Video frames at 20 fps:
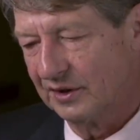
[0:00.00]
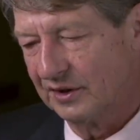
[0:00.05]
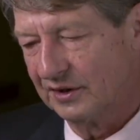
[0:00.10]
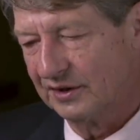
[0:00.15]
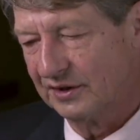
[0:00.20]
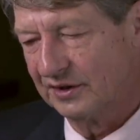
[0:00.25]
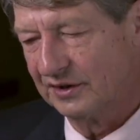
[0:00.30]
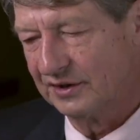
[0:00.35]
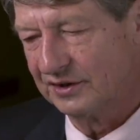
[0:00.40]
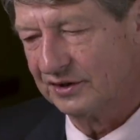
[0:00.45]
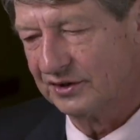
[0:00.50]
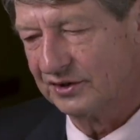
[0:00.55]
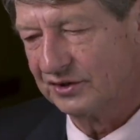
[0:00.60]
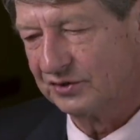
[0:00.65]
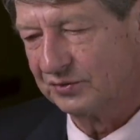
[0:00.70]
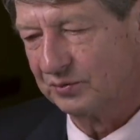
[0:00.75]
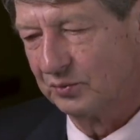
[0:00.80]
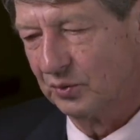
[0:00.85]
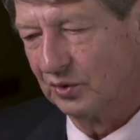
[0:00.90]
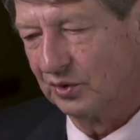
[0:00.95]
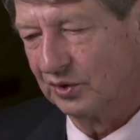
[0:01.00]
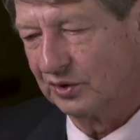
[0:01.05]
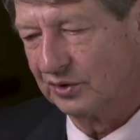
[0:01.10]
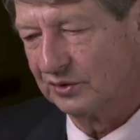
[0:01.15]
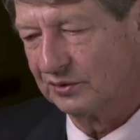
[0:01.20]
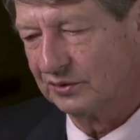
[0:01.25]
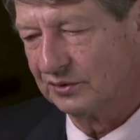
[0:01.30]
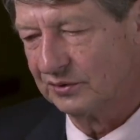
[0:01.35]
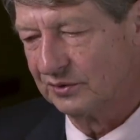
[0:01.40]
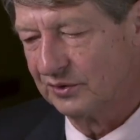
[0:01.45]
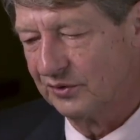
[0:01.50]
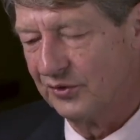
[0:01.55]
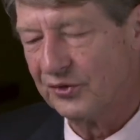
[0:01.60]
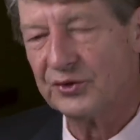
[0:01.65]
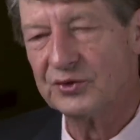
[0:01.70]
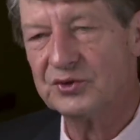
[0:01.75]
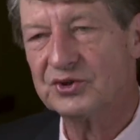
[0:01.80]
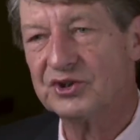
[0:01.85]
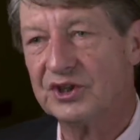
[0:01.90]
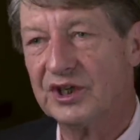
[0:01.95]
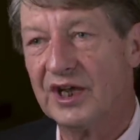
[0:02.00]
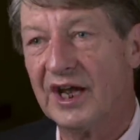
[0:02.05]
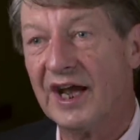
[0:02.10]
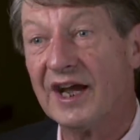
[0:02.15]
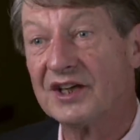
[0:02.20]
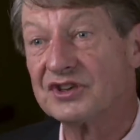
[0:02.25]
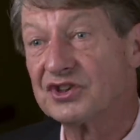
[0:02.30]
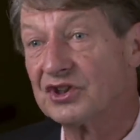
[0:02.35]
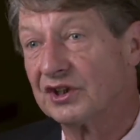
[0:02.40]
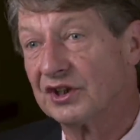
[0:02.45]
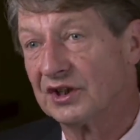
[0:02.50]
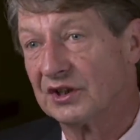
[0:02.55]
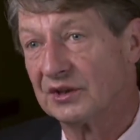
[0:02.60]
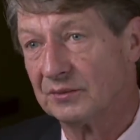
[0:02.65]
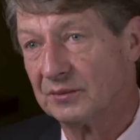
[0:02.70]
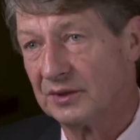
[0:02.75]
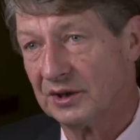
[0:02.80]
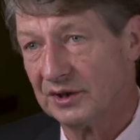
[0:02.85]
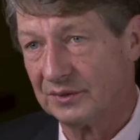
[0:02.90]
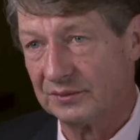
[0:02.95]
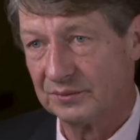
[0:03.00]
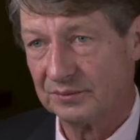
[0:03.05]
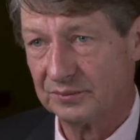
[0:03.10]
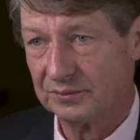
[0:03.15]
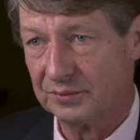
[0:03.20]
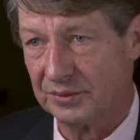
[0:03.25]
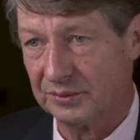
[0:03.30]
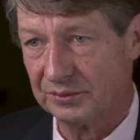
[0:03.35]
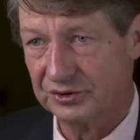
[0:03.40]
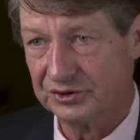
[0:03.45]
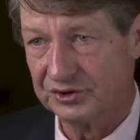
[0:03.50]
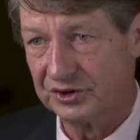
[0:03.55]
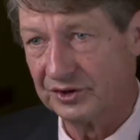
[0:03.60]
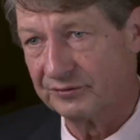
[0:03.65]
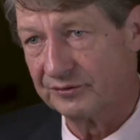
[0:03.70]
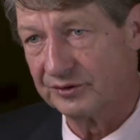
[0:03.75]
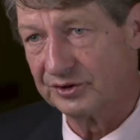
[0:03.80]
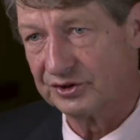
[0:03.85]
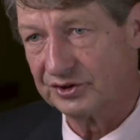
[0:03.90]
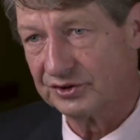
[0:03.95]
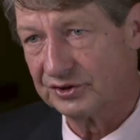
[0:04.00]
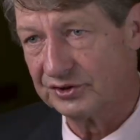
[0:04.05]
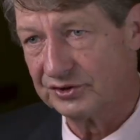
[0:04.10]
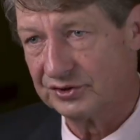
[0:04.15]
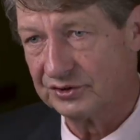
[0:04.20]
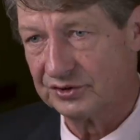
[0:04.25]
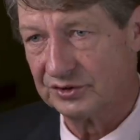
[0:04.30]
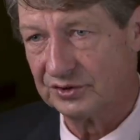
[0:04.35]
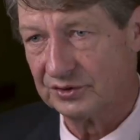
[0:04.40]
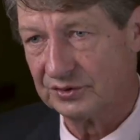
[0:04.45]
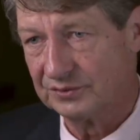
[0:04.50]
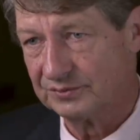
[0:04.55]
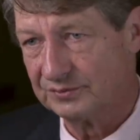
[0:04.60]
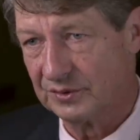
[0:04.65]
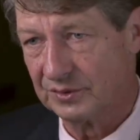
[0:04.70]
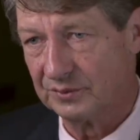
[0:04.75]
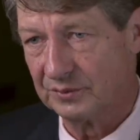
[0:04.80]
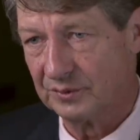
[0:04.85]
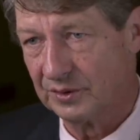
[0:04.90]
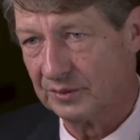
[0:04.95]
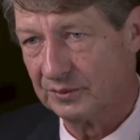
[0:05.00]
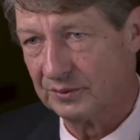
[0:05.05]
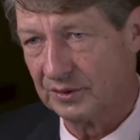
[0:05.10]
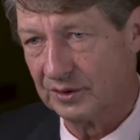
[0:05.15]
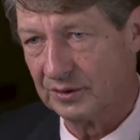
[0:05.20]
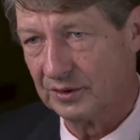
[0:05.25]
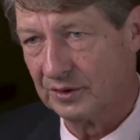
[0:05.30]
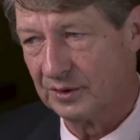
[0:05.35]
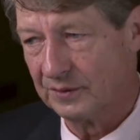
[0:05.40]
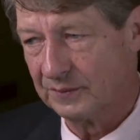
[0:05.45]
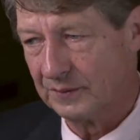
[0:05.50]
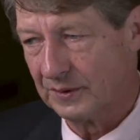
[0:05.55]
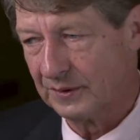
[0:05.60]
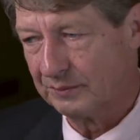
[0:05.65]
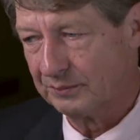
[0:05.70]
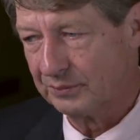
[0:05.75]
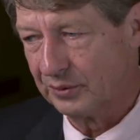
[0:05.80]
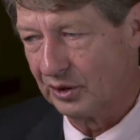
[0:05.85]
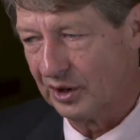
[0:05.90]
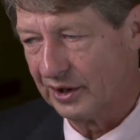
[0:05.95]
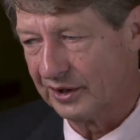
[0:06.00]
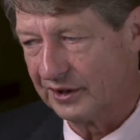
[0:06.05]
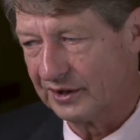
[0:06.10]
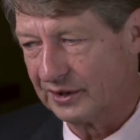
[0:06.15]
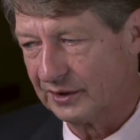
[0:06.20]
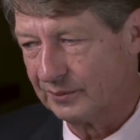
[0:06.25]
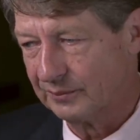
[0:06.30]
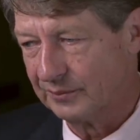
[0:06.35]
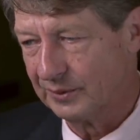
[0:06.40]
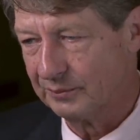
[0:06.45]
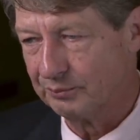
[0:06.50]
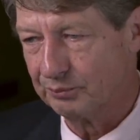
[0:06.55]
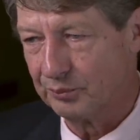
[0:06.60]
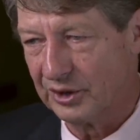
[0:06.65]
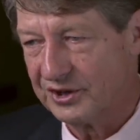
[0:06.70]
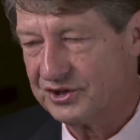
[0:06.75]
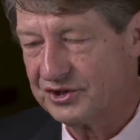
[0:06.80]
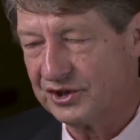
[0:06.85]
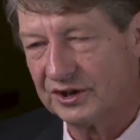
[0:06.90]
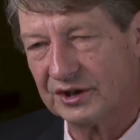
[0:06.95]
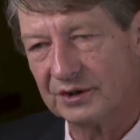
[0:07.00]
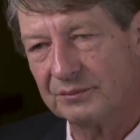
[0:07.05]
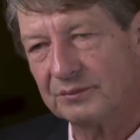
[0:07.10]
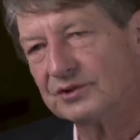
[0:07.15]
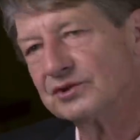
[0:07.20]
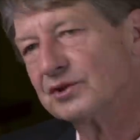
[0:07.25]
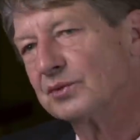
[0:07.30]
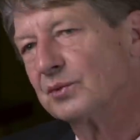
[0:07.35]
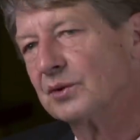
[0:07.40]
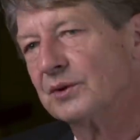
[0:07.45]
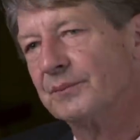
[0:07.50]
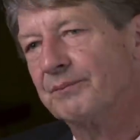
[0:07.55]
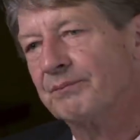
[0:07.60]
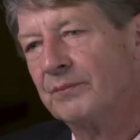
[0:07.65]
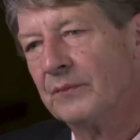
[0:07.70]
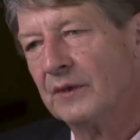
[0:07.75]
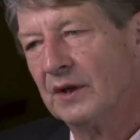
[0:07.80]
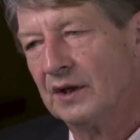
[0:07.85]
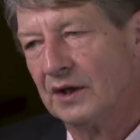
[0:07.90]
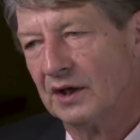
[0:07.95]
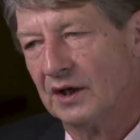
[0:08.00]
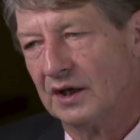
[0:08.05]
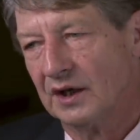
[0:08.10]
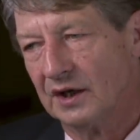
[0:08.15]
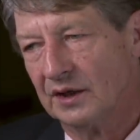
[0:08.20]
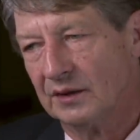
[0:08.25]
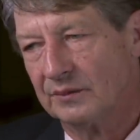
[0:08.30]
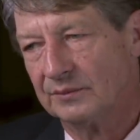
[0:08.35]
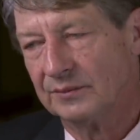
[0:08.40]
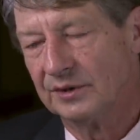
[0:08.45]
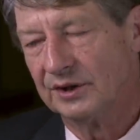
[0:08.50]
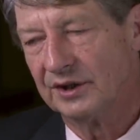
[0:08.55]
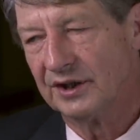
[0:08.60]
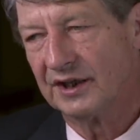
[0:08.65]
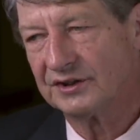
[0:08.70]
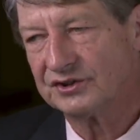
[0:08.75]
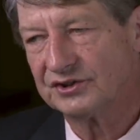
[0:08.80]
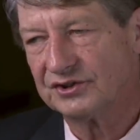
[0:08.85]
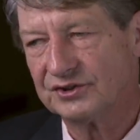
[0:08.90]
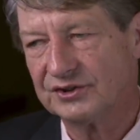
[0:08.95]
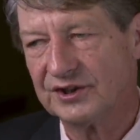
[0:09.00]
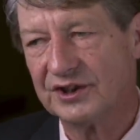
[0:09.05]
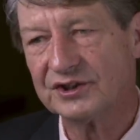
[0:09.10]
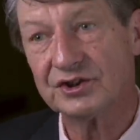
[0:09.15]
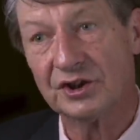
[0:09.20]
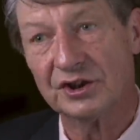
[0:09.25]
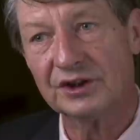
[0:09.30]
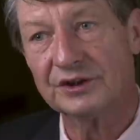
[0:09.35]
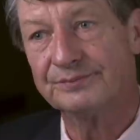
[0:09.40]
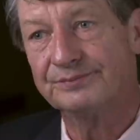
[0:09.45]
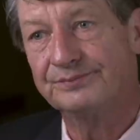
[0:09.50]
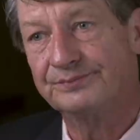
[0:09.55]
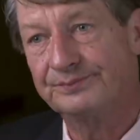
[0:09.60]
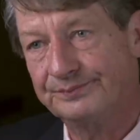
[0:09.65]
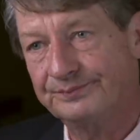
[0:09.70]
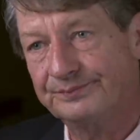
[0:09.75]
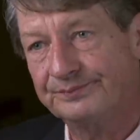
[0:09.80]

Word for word: Is more enthusiastic about people's differences, you know, applauding them, embracing them, as it were. And that's good.